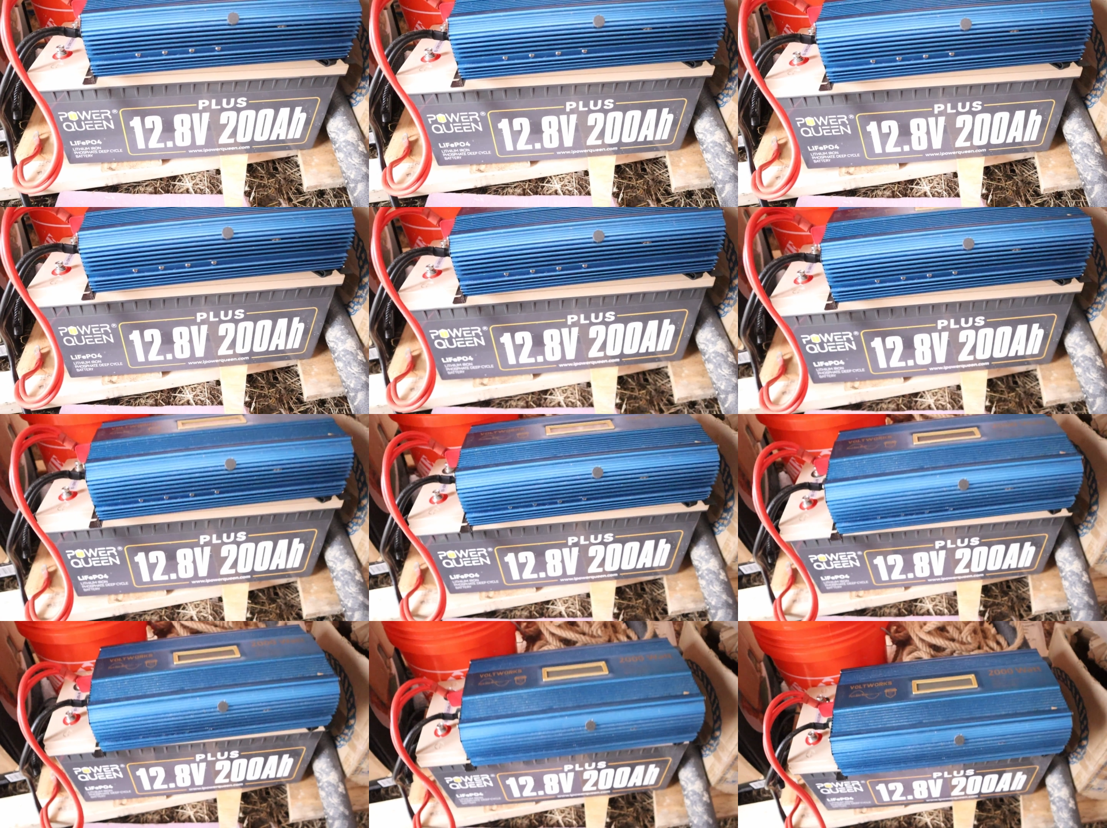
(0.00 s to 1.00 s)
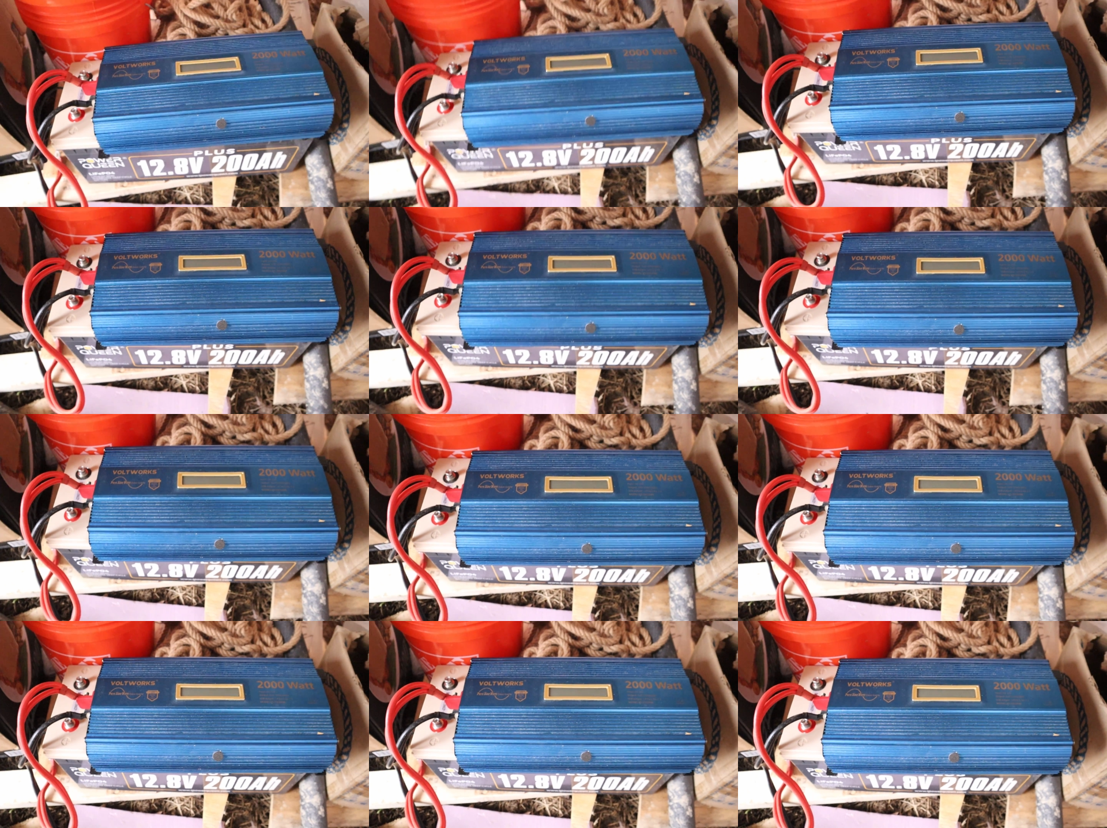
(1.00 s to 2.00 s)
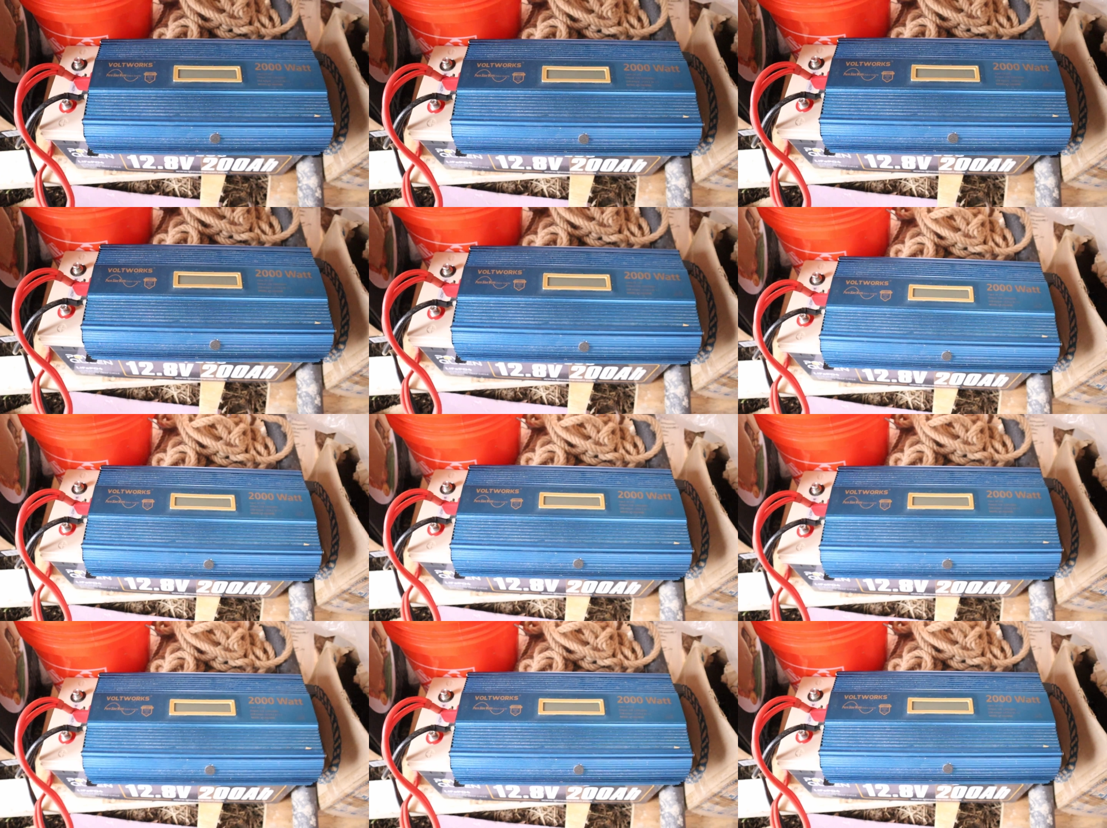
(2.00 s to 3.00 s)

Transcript: [unreadable: no face in view]